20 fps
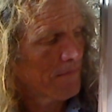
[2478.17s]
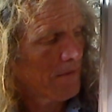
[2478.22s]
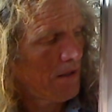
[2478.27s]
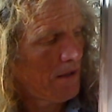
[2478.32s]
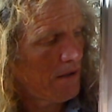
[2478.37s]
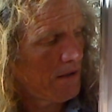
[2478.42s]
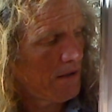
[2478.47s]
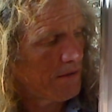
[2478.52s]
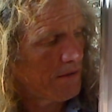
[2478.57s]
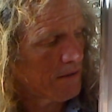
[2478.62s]

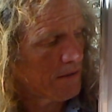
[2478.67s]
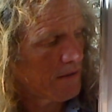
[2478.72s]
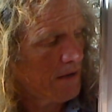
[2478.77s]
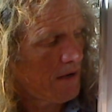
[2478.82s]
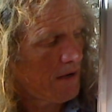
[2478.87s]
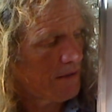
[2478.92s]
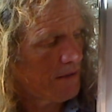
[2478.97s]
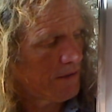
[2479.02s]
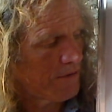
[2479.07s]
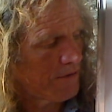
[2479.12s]
The
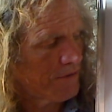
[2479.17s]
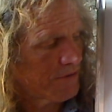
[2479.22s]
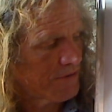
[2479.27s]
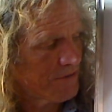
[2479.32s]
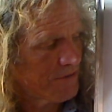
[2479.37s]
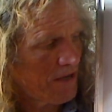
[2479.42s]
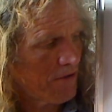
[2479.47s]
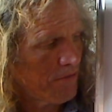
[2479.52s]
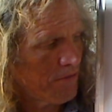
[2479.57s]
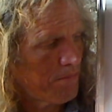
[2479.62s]
kind that are
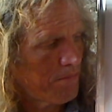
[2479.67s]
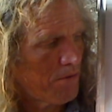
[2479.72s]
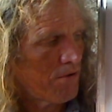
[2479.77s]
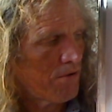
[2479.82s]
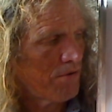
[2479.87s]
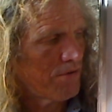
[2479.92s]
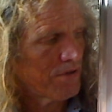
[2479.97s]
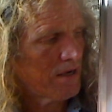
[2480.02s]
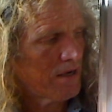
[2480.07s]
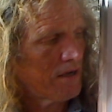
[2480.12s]
South
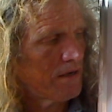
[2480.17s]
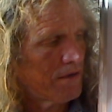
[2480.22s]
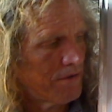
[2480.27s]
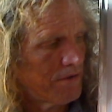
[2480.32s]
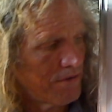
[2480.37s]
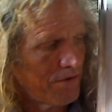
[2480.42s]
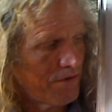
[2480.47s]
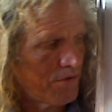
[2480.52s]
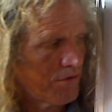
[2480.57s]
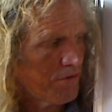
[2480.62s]
Pole, the kind that
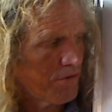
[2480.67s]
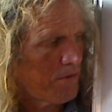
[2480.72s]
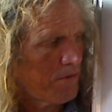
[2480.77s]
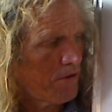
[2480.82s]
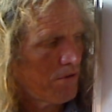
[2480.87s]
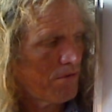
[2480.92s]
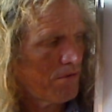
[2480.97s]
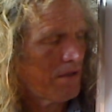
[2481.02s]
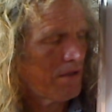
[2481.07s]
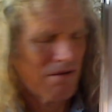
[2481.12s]
are North
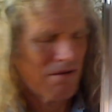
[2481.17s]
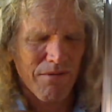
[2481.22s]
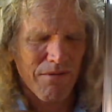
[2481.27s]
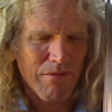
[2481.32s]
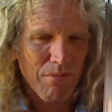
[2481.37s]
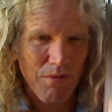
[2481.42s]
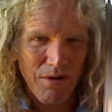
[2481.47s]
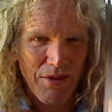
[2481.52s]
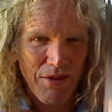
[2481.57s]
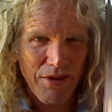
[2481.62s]
Pole, however
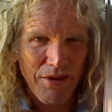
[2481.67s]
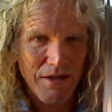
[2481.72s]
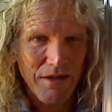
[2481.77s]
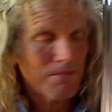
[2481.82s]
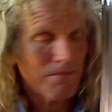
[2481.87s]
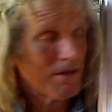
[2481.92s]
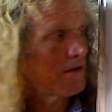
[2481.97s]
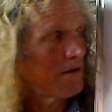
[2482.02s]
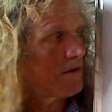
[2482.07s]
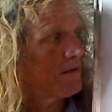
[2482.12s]
you want to think
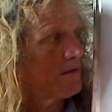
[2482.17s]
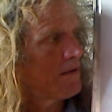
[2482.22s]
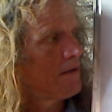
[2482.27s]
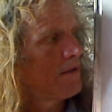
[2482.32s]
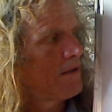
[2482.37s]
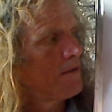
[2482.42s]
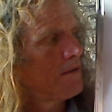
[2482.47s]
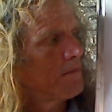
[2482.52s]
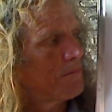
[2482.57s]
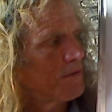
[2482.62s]
about it.
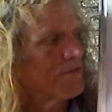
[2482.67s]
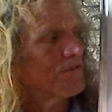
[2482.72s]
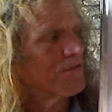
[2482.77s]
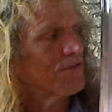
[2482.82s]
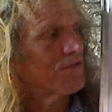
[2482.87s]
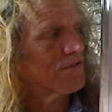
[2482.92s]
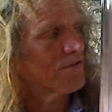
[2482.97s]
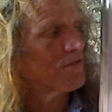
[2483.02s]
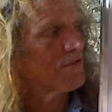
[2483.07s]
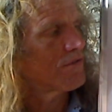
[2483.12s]
But there's
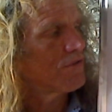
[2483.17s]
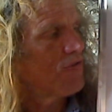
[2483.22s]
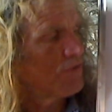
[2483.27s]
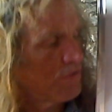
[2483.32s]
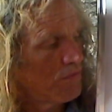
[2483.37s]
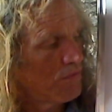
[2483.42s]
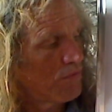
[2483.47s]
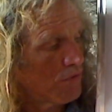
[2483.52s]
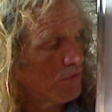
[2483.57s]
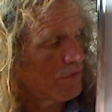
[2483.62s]
just
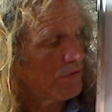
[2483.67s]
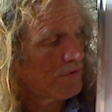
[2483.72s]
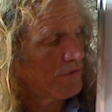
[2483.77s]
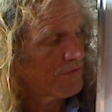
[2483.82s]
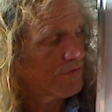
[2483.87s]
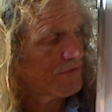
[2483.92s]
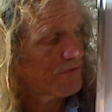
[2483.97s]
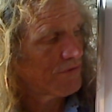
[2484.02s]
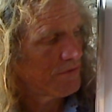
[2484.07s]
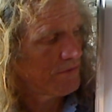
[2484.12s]
two
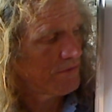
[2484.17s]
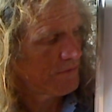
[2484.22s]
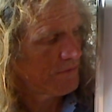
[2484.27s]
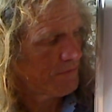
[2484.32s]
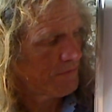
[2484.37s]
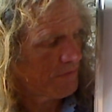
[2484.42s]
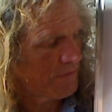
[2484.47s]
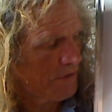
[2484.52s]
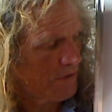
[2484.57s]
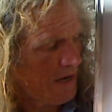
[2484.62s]
rules
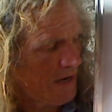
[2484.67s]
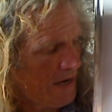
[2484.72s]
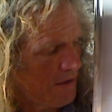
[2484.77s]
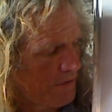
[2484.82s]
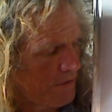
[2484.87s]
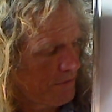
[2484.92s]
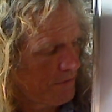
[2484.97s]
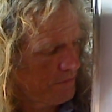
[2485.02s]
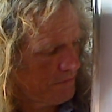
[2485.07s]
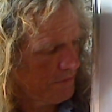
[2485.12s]
for
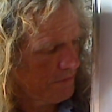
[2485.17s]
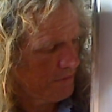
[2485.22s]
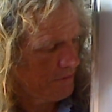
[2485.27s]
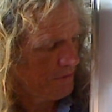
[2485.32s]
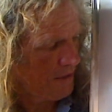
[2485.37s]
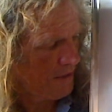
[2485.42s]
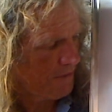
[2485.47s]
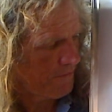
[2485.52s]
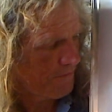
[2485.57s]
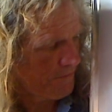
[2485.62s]
how
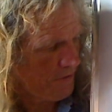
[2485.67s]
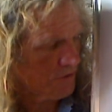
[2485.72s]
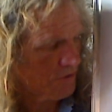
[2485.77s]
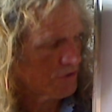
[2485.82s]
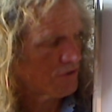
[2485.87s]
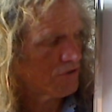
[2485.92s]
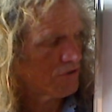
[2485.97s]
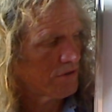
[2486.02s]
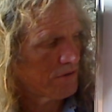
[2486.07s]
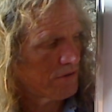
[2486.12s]
they
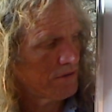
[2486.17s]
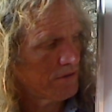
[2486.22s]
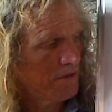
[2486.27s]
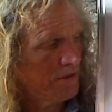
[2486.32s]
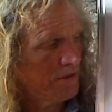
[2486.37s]
function,